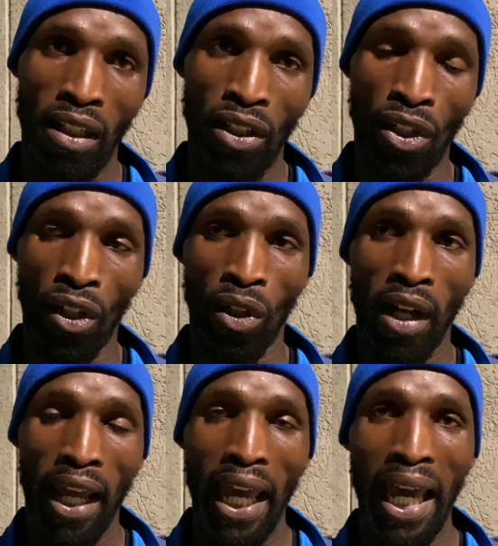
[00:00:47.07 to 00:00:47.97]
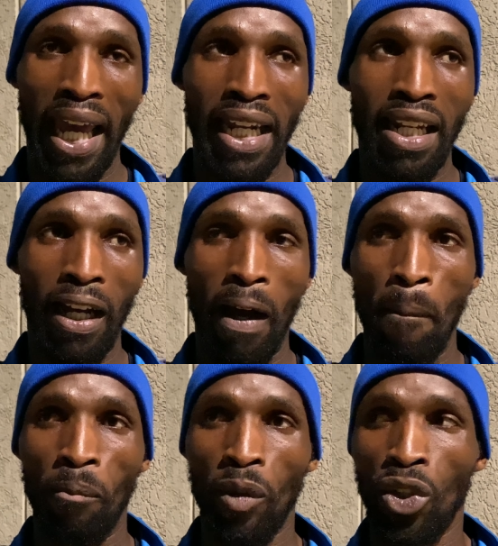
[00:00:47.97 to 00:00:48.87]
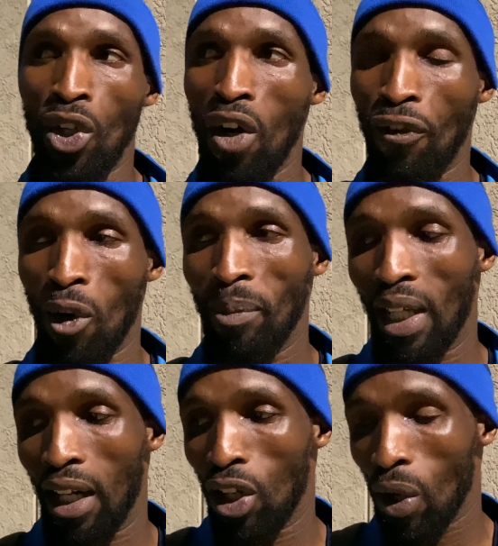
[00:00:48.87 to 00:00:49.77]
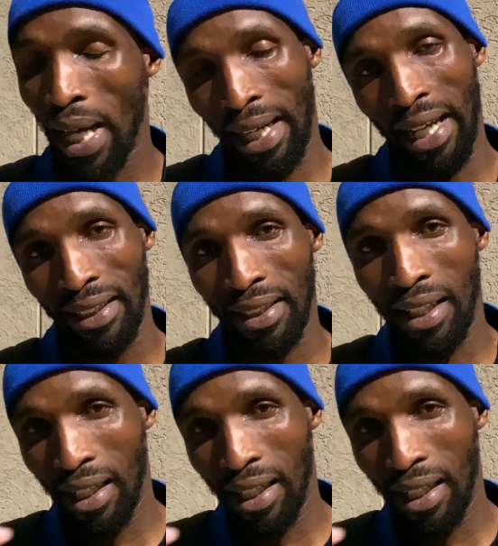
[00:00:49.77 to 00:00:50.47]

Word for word: you know. And um, you know, from the lower ranks,